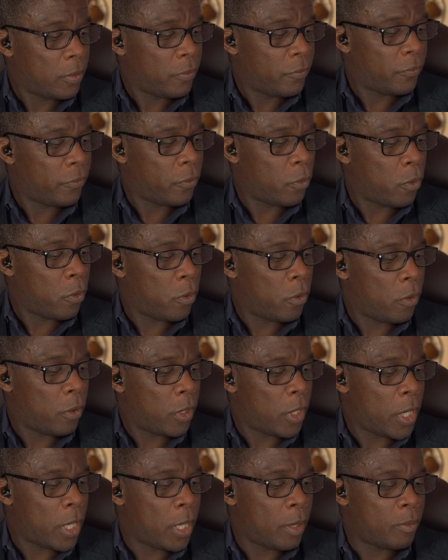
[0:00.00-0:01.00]
for
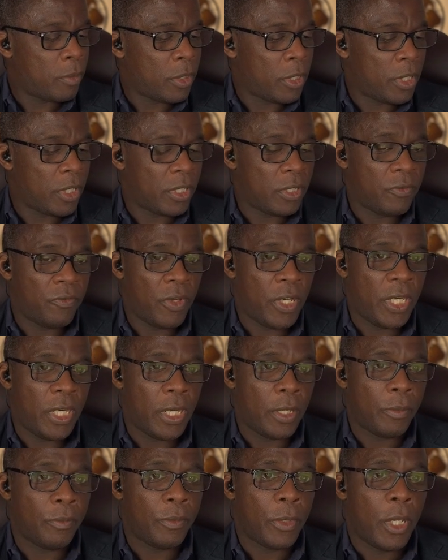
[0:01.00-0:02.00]
this
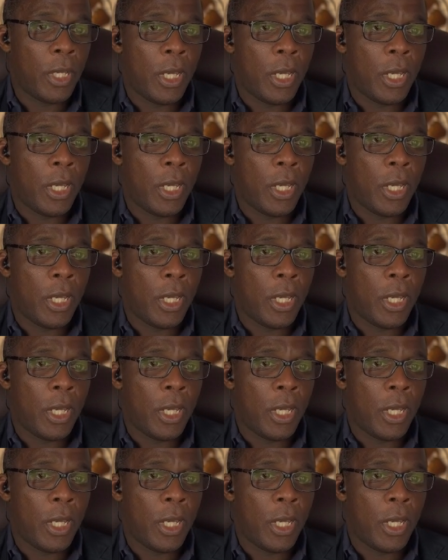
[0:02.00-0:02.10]
video.